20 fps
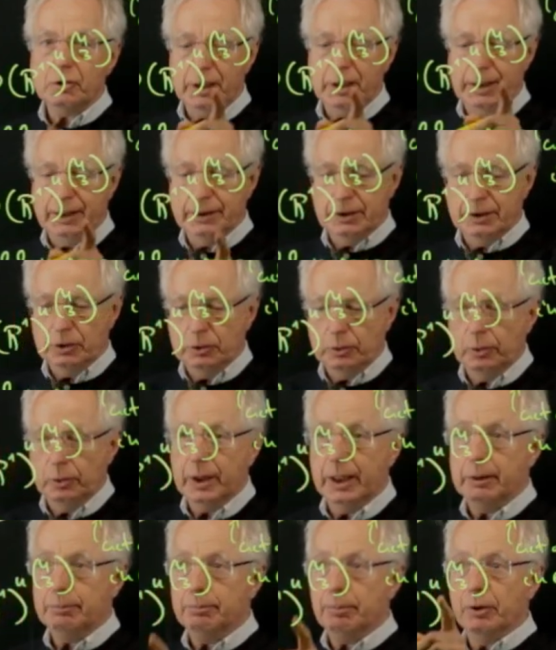related to
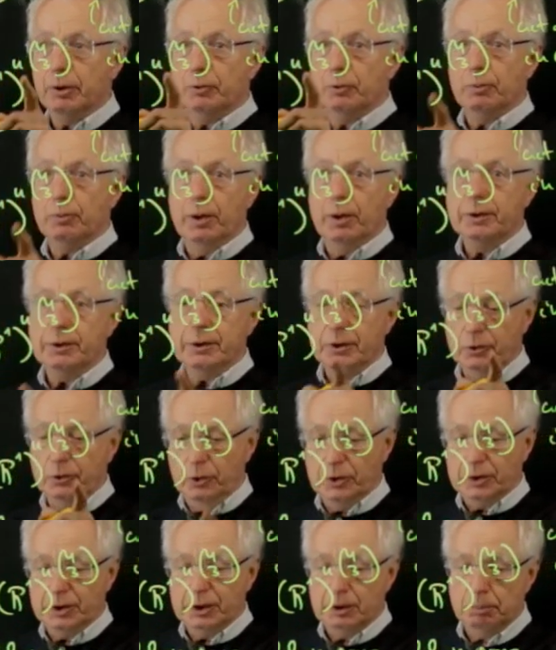n plus 1 is
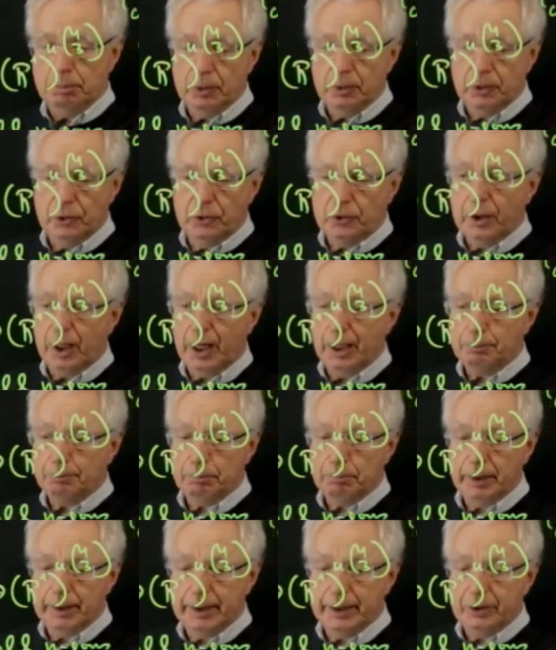already
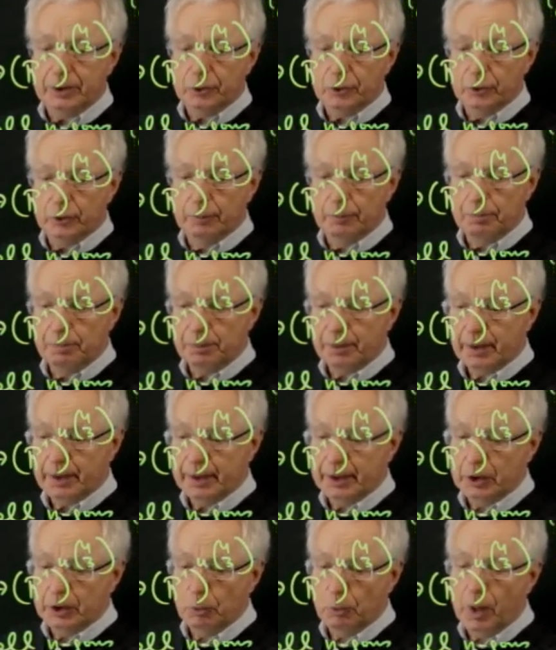prescribed by x
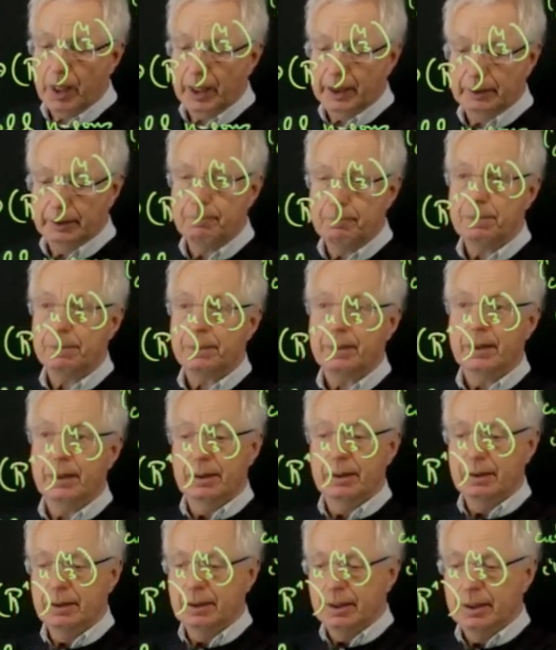in y.
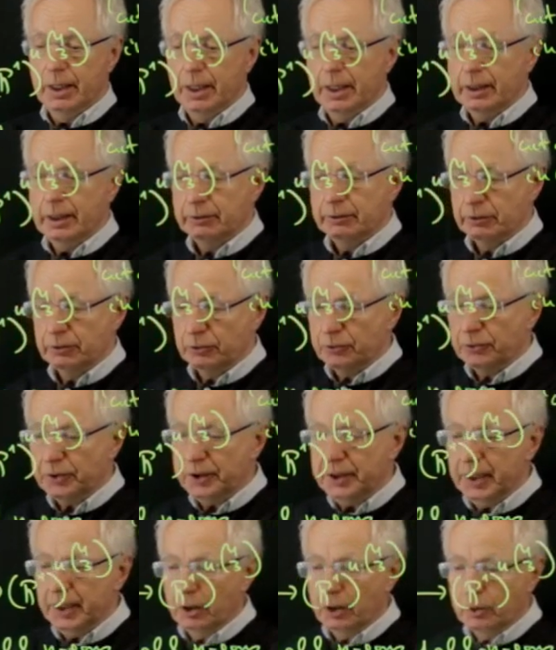And
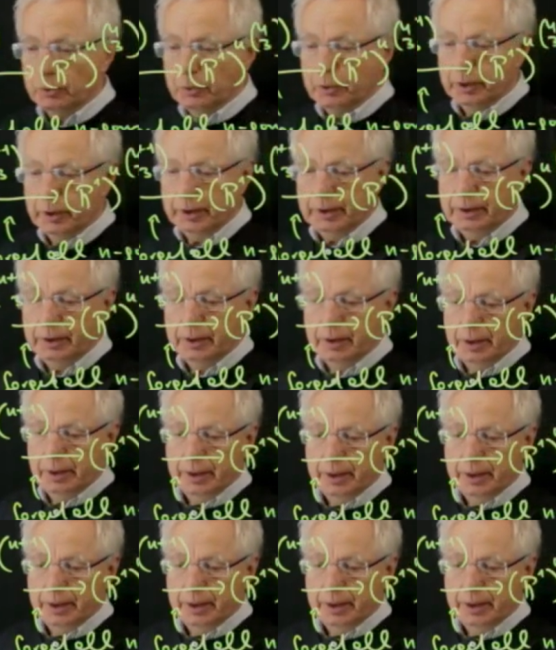free are only